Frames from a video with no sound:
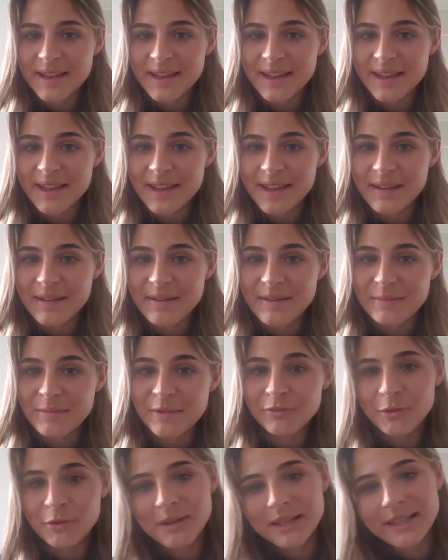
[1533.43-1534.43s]
Uh,
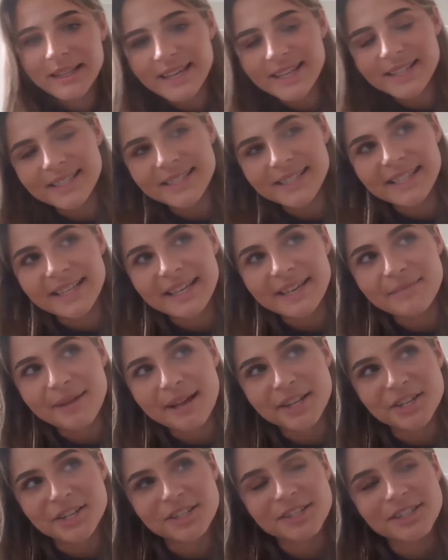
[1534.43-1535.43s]
but for my next uh,
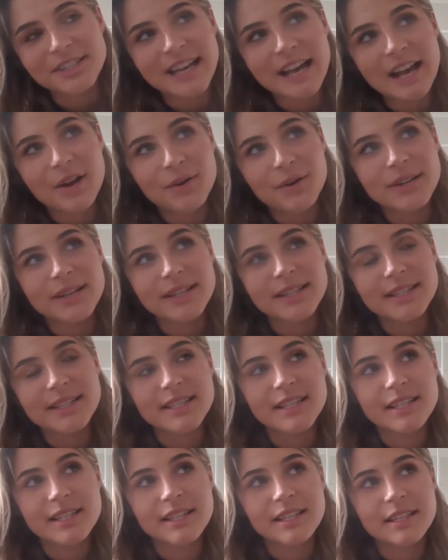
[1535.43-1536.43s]
bachelor now,
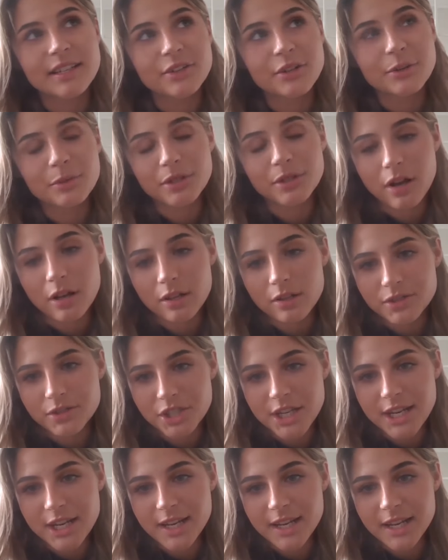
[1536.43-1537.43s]
it's in
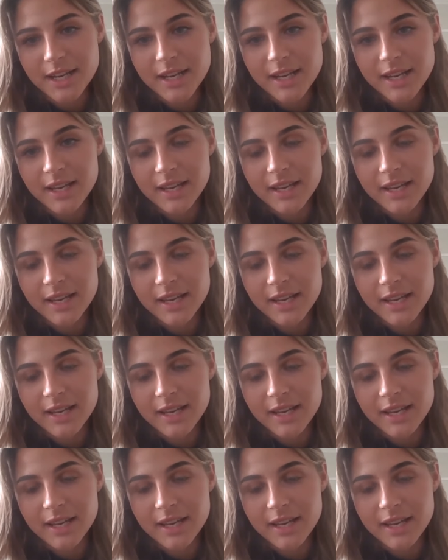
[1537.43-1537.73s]
criminology.